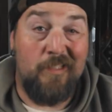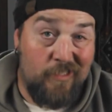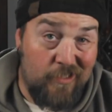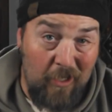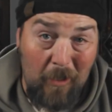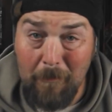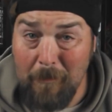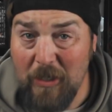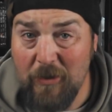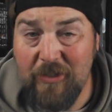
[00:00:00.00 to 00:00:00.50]

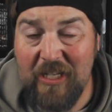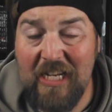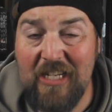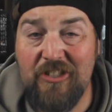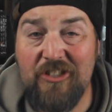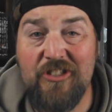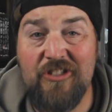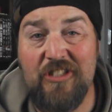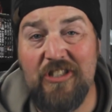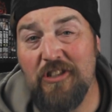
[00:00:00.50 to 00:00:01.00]
Some
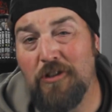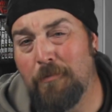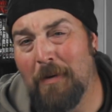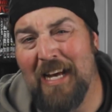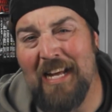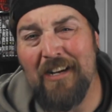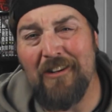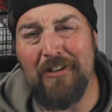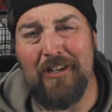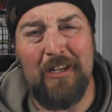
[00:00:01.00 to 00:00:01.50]
mutations in
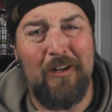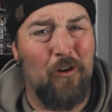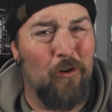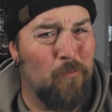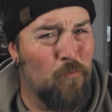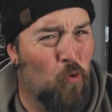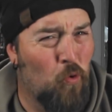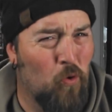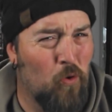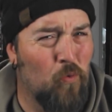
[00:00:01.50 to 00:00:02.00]
humanity are
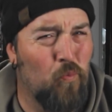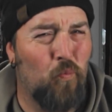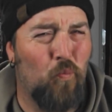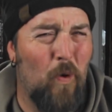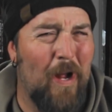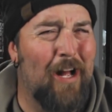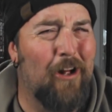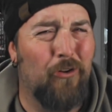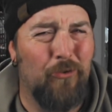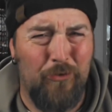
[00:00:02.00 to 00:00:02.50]
more
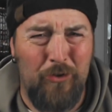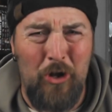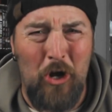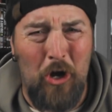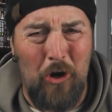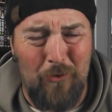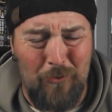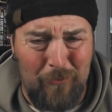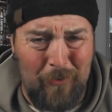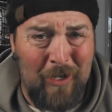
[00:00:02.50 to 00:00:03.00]
well
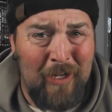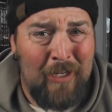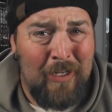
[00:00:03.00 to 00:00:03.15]
known.